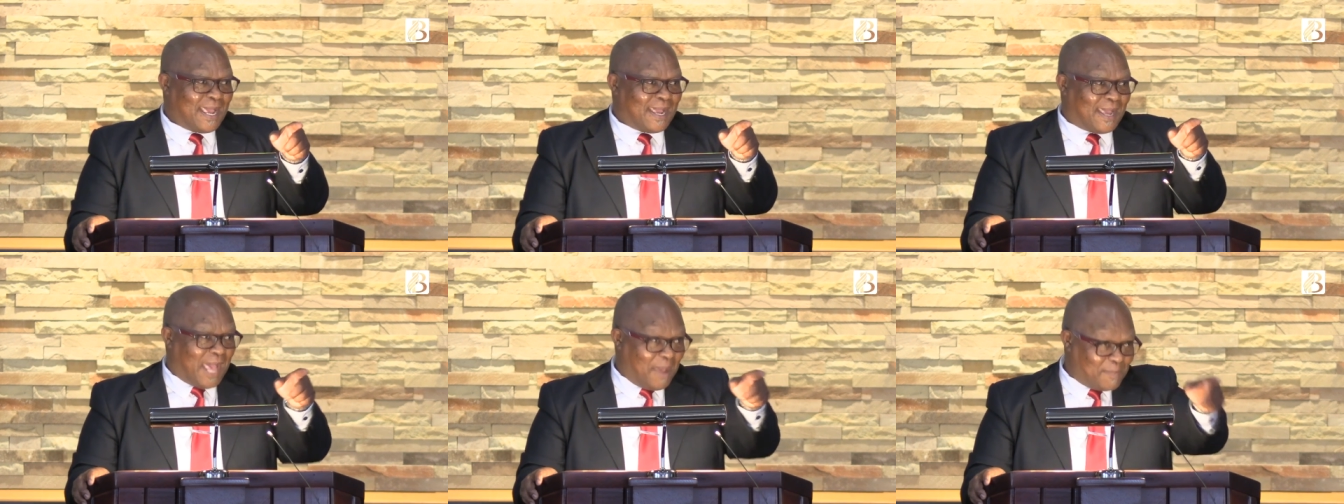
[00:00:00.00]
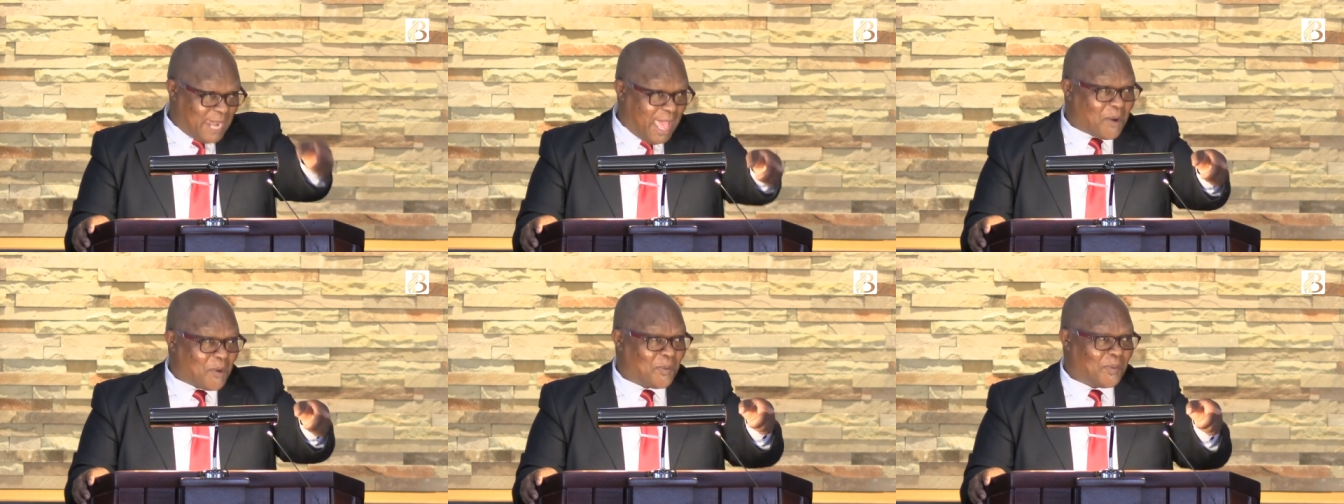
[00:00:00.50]
Come
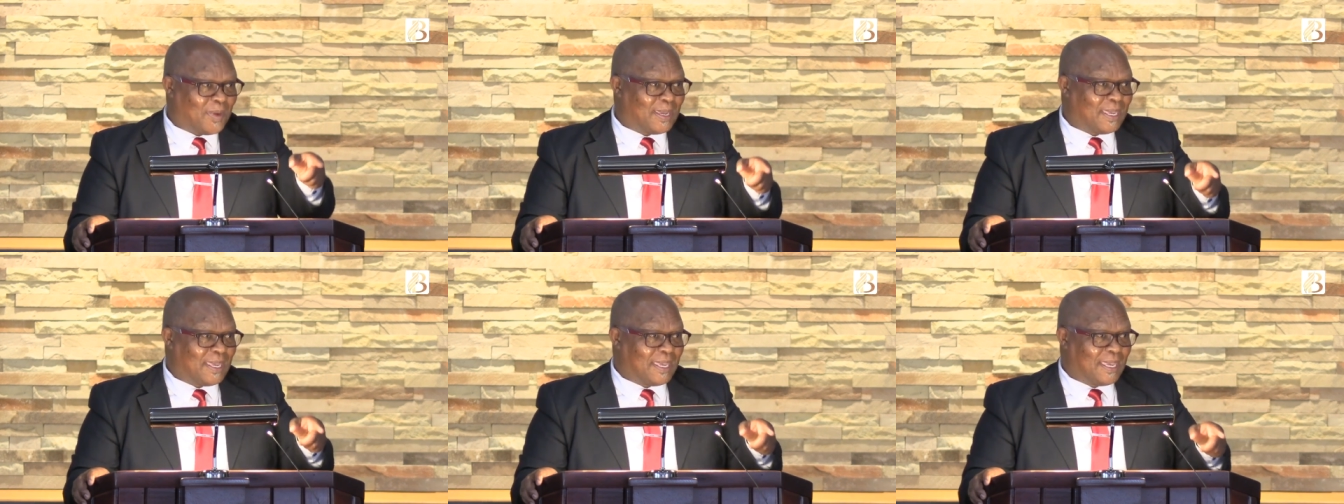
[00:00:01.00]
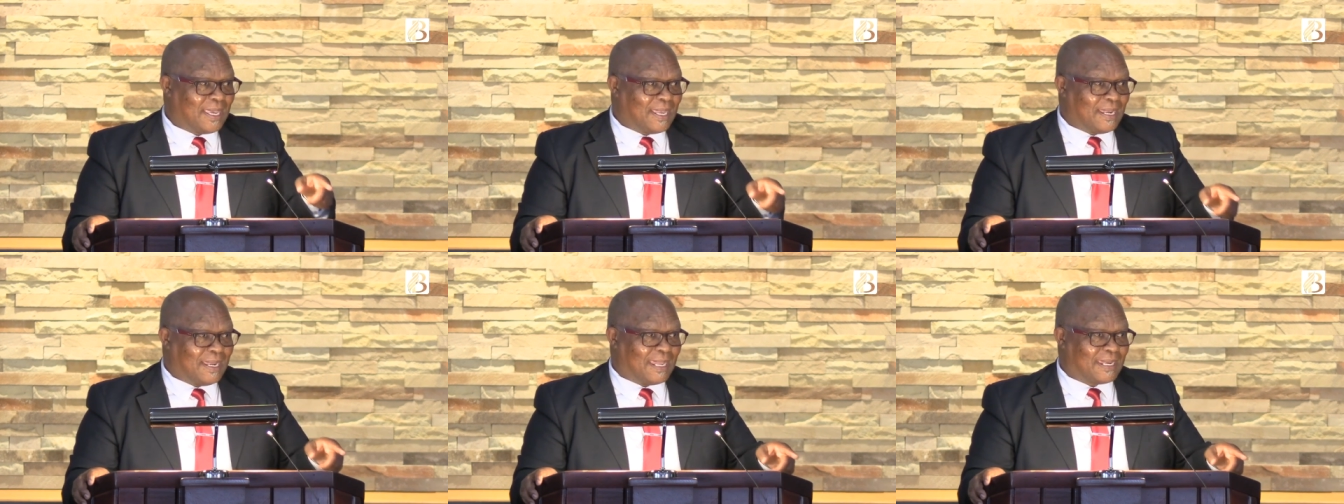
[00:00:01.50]
now,
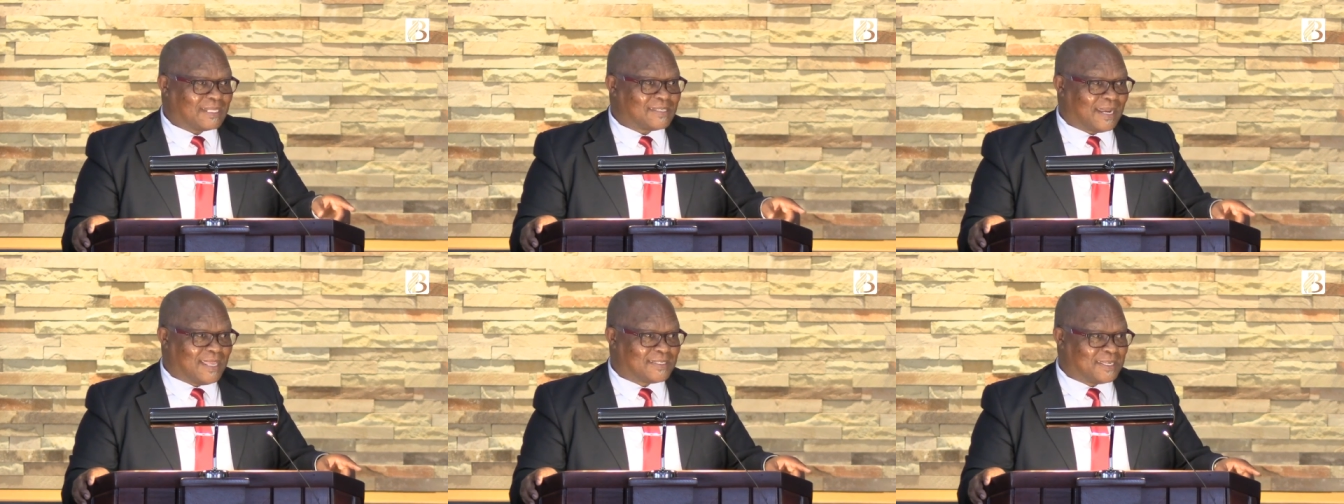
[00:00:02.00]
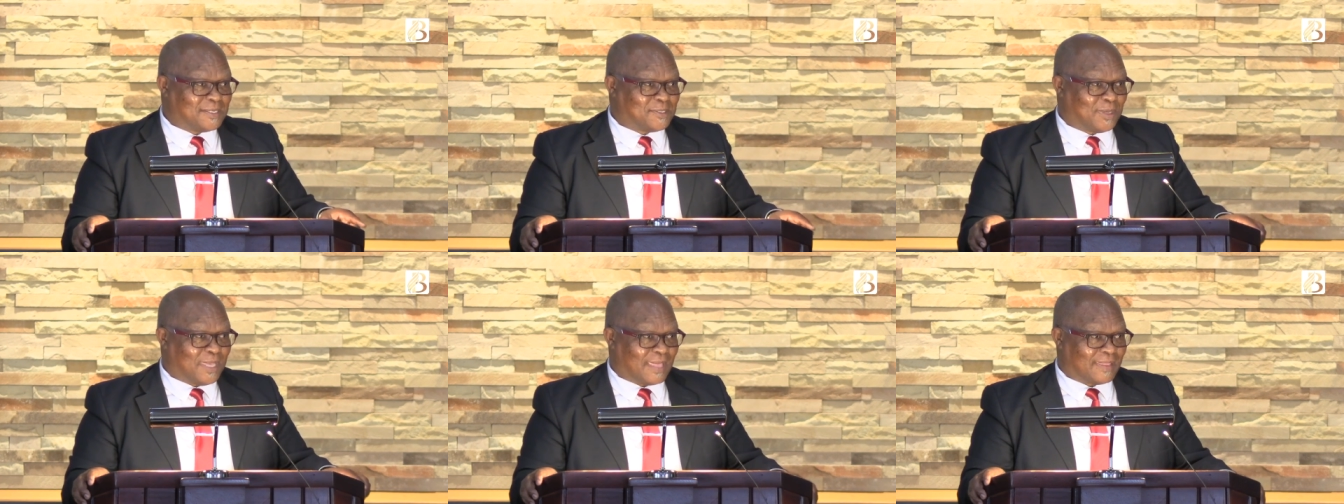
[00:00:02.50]
let us reason
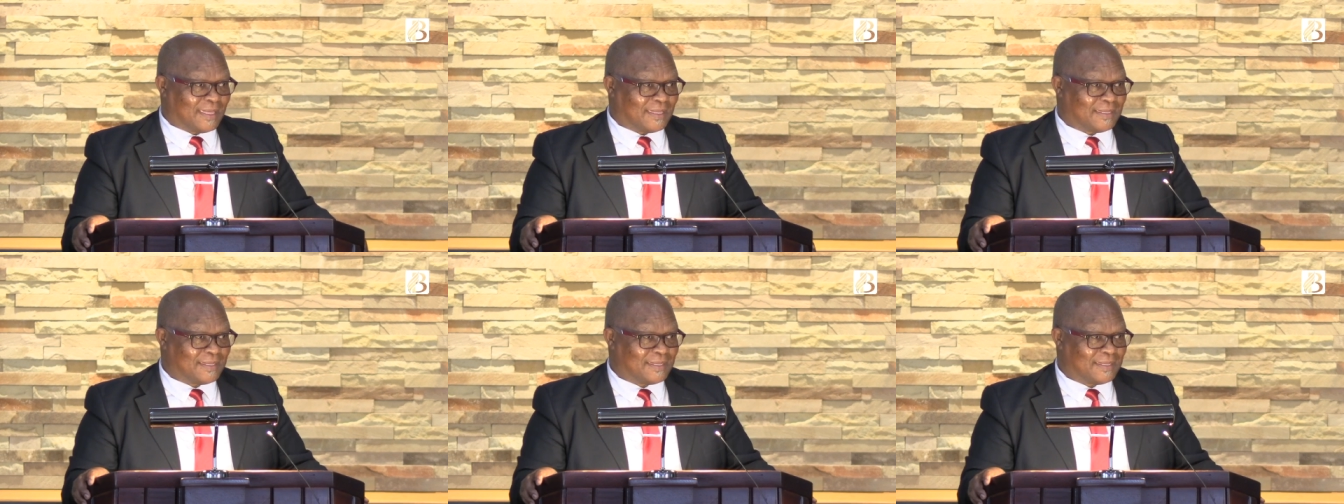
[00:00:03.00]
together.